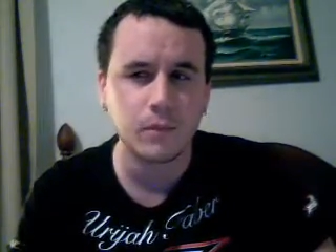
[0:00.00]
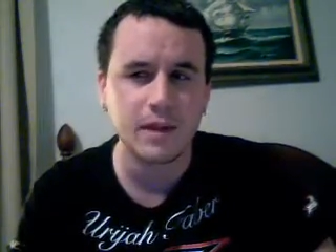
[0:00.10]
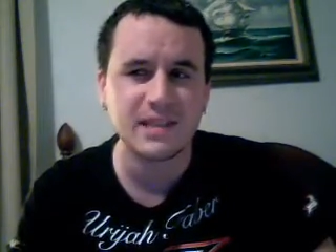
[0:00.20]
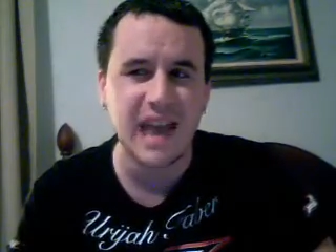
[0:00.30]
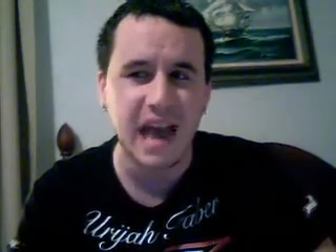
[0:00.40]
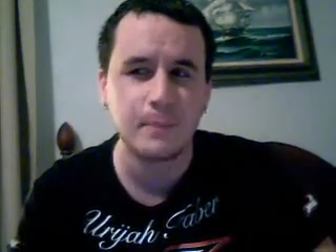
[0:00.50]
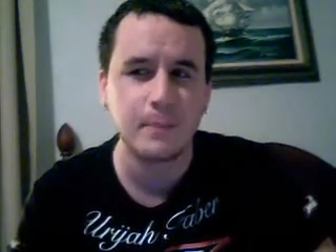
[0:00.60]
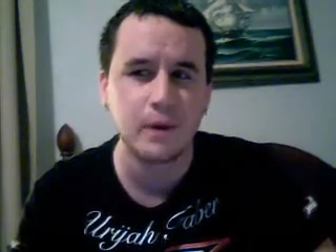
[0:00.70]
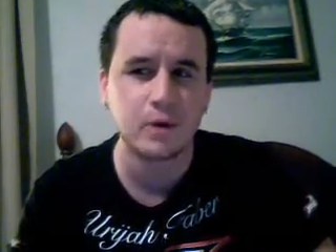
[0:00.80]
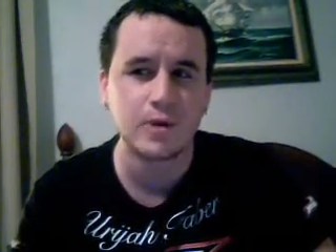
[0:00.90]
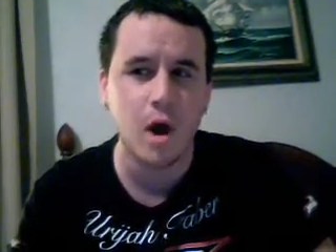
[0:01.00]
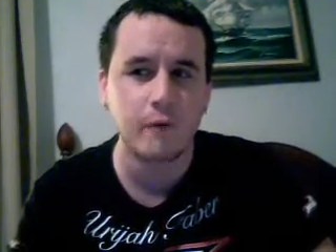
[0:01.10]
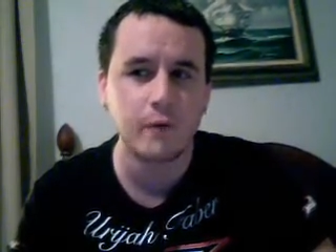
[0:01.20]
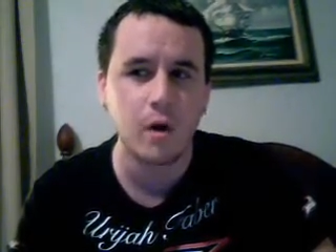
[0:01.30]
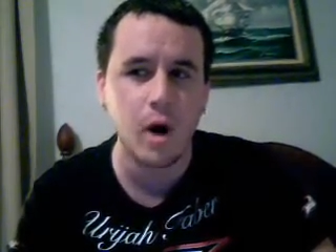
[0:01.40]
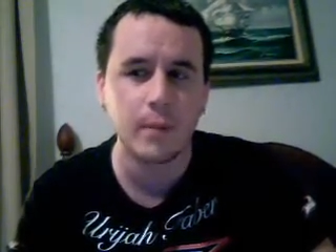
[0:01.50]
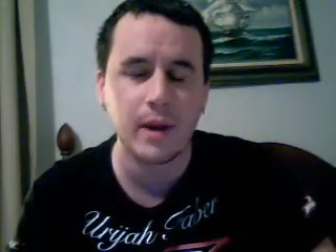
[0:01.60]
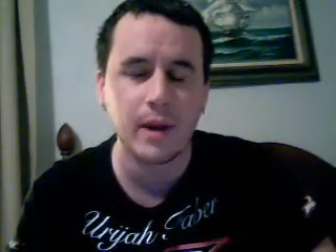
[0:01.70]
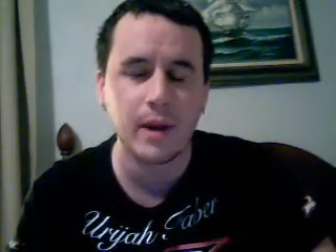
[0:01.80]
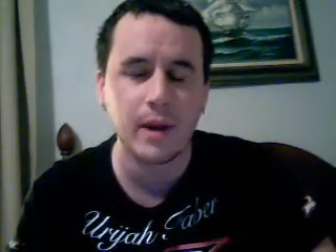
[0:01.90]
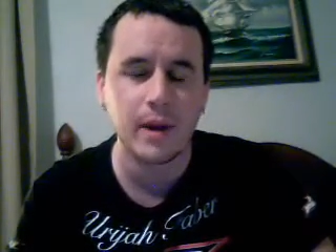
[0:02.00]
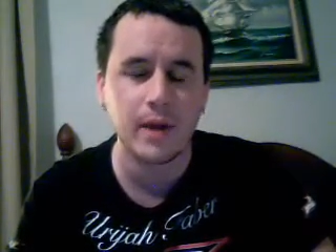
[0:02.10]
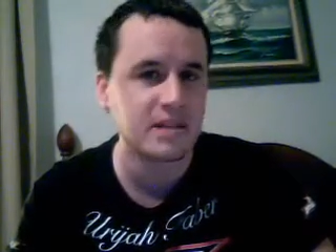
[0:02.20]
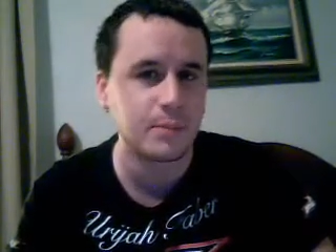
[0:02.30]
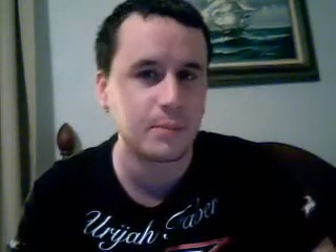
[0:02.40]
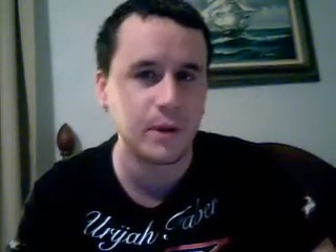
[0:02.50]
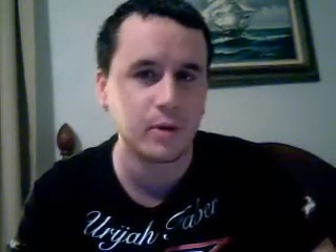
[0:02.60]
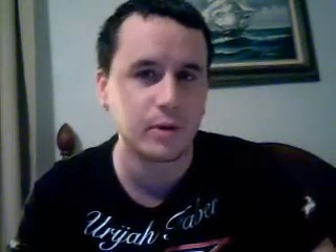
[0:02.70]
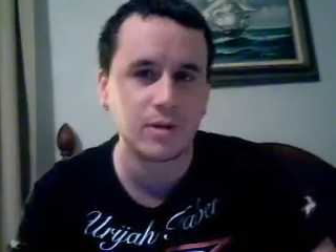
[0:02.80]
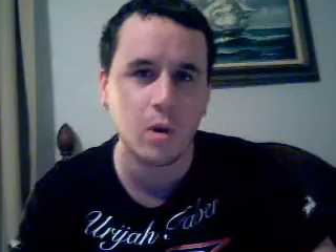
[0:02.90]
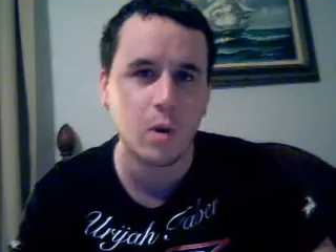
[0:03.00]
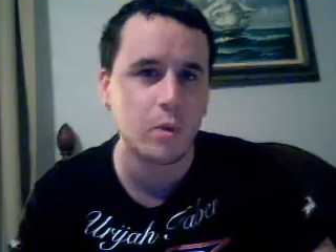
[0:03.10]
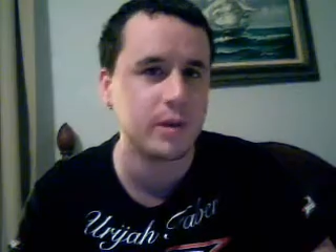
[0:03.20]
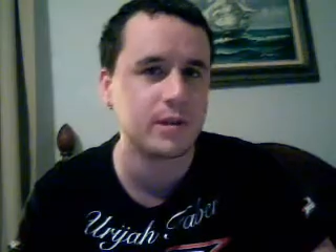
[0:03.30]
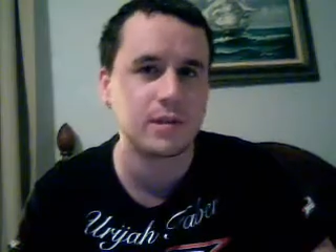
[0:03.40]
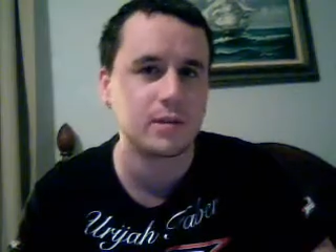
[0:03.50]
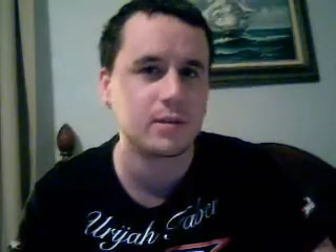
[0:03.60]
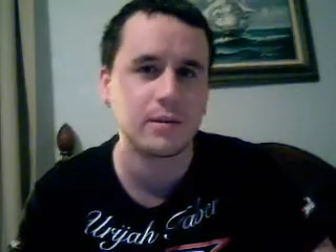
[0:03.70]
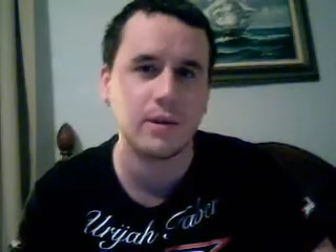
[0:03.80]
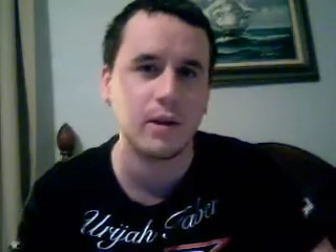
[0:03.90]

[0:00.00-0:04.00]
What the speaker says: He's had beards off and on, but every time he has a beard, it's always